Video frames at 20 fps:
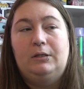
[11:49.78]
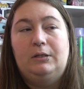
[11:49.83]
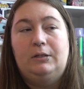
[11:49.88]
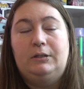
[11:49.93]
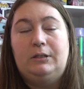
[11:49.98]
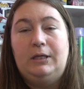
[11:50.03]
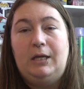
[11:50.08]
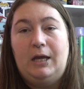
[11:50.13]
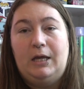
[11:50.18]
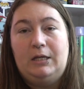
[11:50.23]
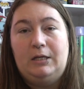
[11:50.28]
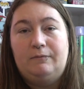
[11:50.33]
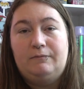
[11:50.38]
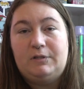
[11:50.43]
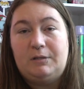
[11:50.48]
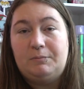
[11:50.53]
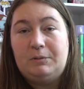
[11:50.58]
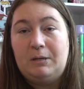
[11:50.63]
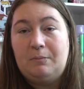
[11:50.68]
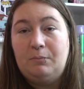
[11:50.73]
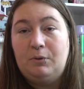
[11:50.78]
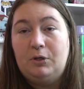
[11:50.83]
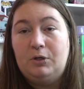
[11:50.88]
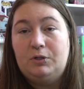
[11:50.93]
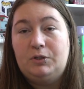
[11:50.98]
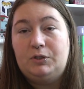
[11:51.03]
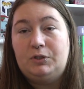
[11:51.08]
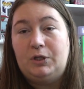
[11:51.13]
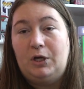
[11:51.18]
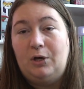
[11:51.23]
the end of September.
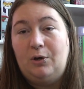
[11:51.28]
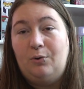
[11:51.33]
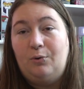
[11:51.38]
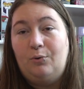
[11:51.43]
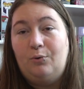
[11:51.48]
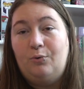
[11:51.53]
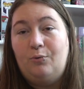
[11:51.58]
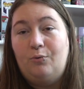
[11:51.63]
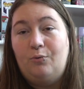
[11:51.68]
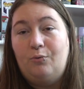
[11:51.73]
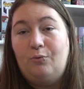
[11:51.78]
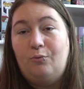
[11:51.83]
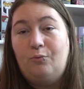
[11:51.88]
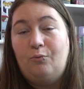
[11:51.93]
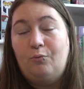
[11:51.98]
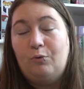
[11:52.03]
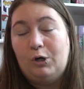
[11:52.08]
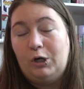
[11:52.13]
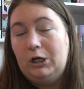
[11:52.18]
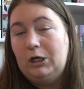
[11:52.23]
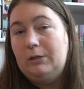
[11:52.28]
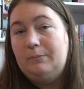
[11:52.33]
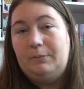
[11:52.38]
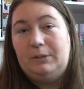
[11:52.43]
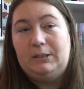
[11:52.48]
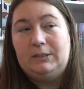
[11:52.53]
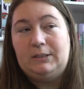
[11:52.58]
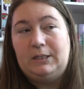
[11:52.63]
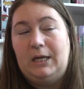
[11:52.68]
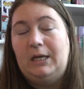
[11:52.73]
So we're going to
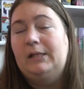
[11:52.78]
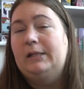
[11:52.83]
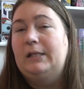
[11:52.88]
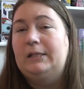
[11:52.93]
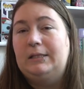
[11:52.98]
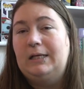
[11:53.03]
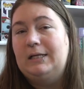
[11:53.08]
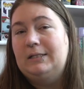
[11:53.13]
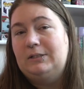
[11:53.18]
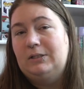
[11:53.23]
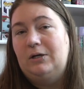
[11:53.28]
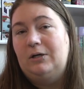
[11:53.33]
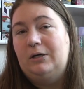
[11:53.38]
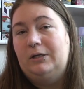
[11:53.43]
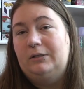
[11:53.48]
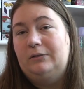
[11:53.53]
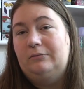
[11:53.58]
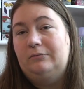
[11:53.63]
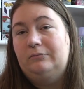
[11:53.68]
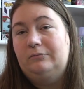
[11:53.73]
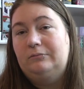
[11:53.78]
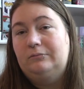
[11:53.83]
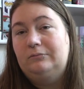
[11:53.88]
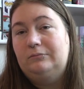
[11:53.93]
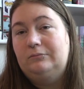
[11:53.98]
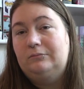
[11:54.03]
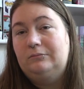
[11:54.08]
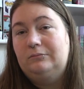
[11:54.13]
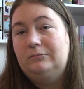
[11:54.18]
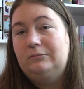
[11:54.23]
be saying that that's on
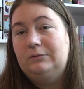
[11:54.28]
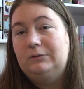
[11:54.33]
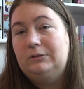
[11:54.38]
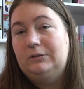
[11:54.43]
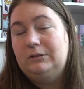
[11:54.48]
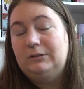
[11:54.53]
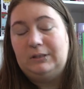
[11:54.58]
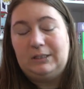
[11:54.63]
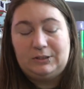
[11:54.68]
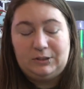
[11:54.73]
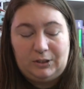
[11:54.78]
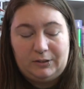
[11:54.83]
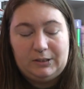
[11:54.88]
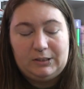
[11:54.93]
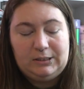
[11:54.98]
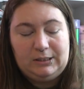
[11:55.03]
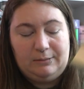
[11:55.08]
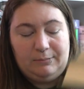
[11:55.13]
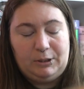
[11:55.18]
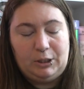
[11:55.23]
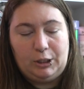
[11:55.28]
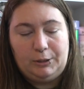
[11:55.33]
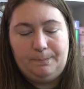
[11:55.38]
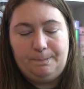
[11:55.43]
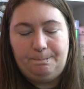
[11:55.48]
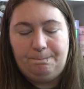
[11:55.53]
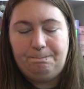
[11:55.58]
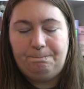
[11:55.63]
the TBR.